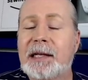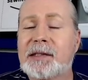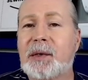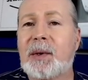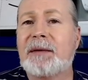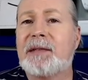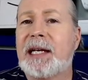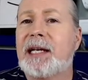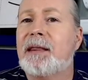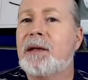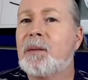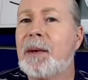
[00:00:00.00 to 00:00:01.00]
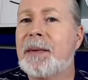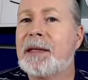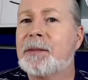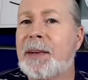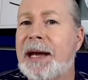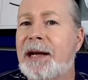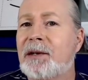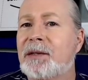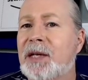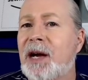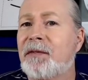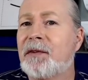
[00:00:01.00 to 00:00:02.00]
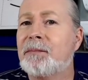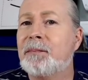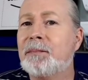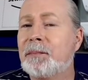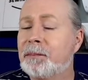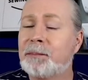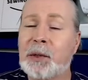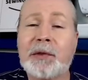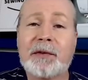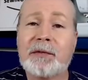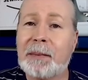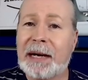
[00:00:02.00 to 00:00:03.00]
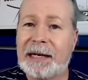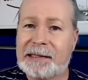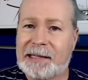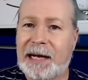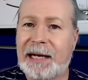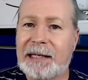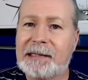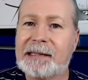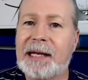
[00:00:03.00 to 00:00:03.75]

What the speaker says: So I've taken the women's patterns off of both of my sites